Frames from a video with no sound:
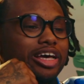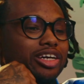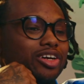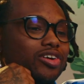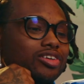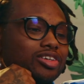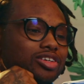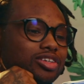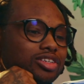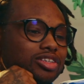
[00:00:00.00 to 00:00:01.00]
like,
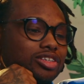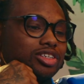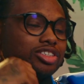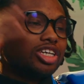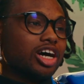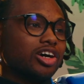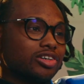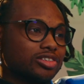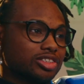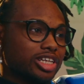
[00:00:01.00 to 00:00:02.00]

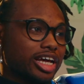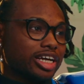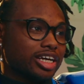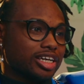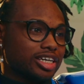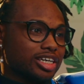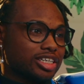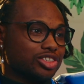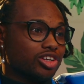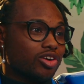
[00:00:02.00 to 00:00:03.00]
dog, like,
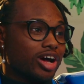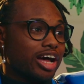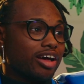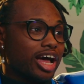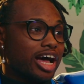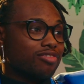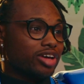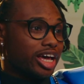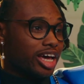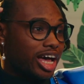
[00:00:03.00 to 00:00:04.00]
you know, I
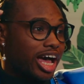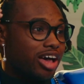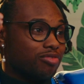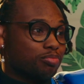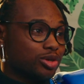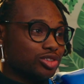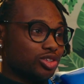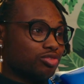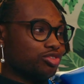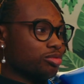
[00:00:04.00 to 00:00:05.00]
have
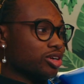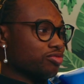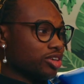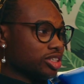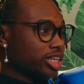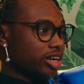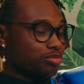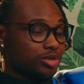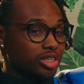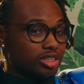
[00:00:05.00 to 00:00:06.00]
personal female friends that
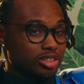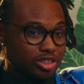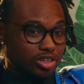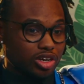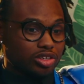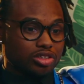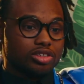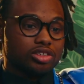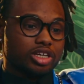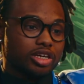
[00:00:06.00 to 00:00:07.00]
have been, you know,
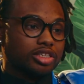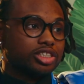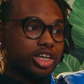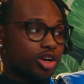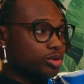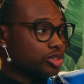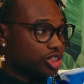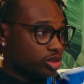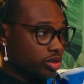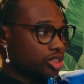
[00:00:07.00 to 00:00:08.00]
in terrible
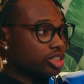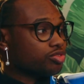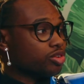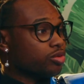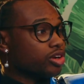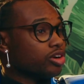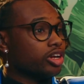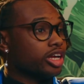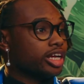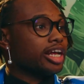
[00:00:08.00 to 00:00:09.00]
situations for
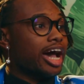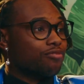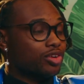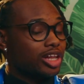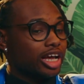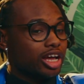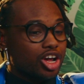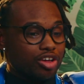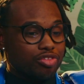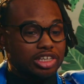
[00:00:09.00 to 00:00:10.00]
real, and I feel like
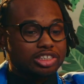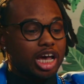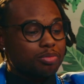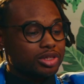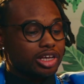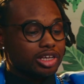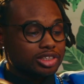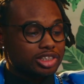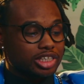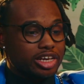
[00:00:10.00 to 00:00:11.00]
these type of
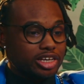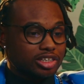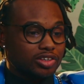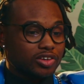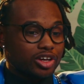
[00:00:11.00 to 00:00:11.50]
things take